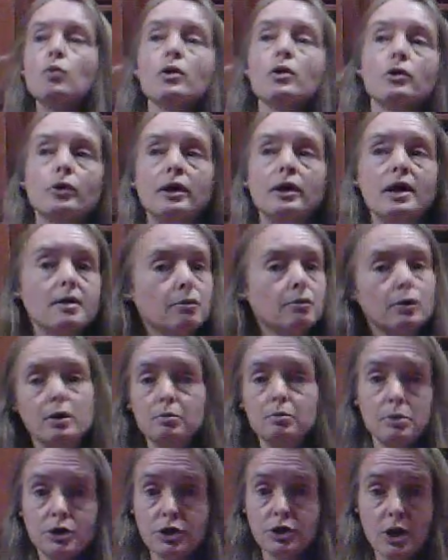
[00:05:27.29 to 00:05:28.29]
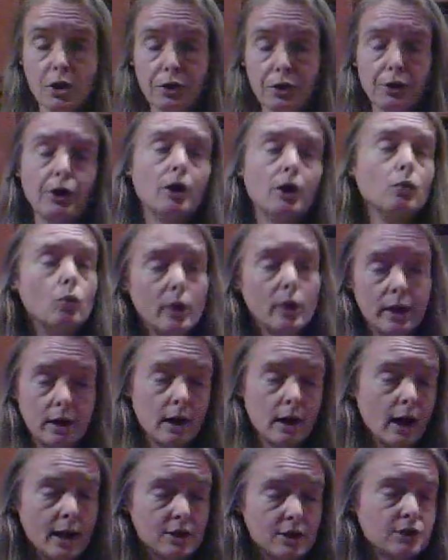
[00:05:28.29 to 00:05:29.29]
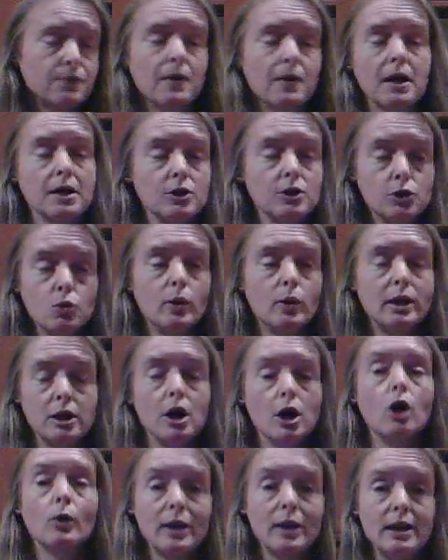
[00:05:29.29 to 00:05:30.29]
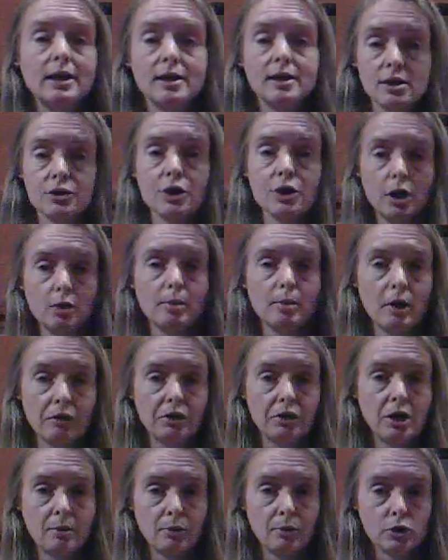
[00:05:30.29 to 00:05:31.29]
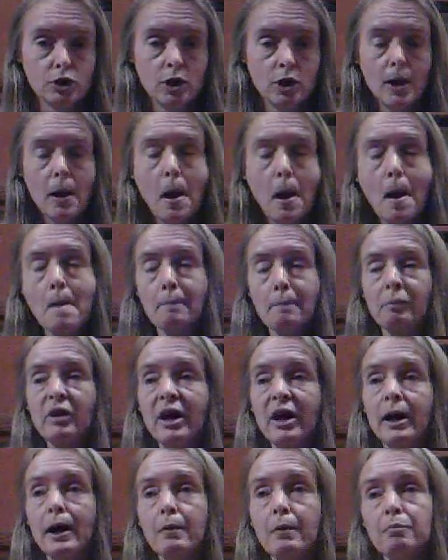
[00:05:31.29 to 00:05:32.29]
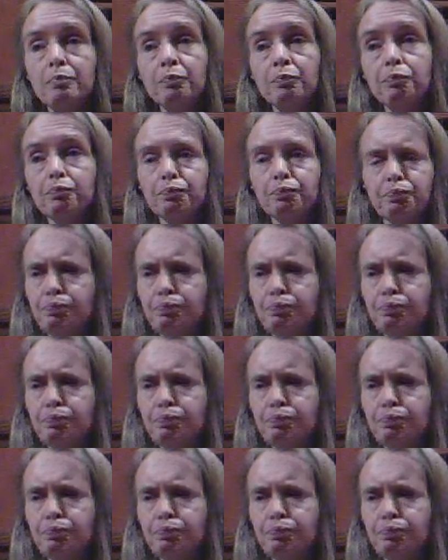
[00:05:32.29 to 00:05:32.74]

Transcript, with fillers: whether he ever admits that or not, we as fans we know he is all about the numbers. Um,